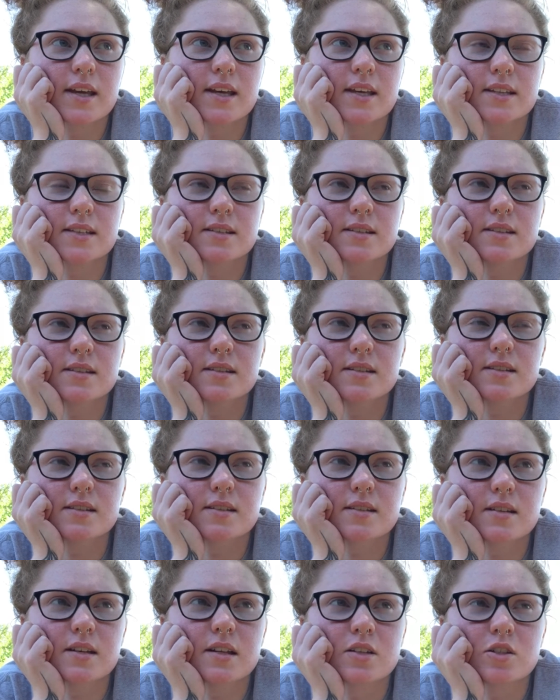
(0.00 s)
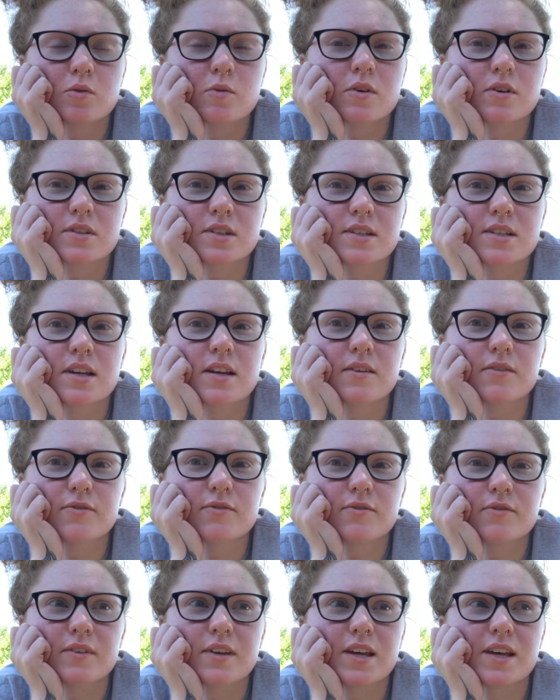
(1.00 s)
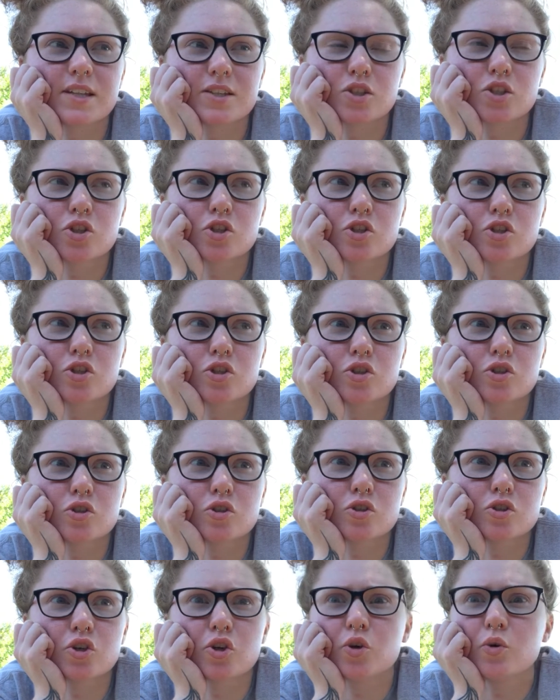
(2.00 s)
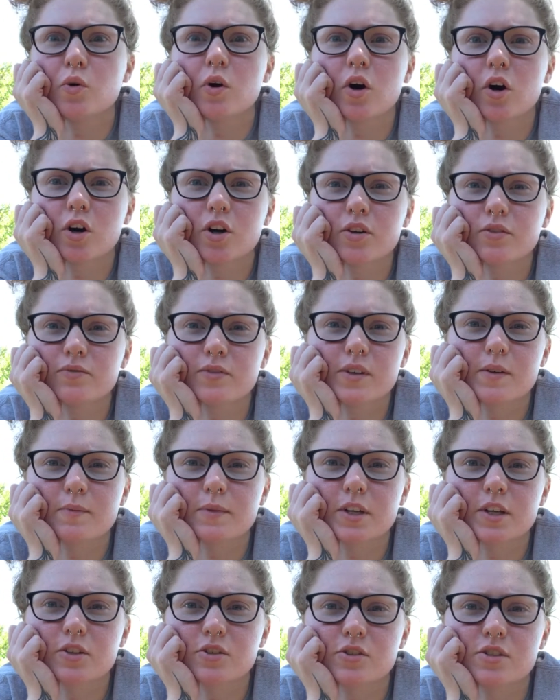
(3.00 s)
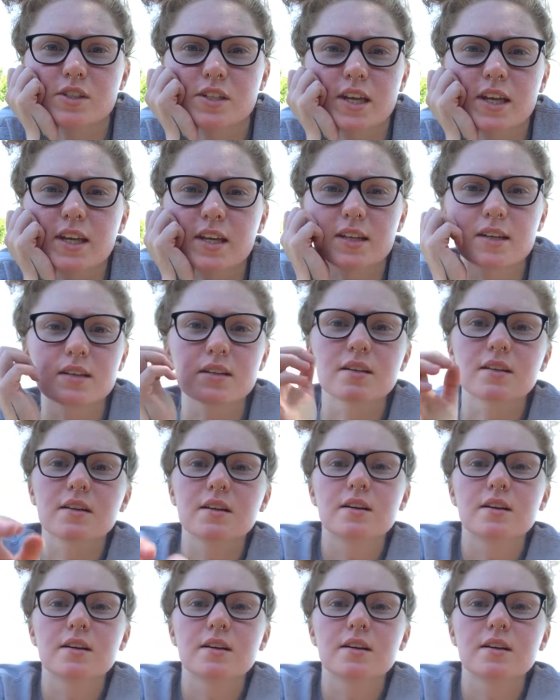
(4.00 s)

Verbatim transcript: It's it's almost as if it's too hard for them to understand.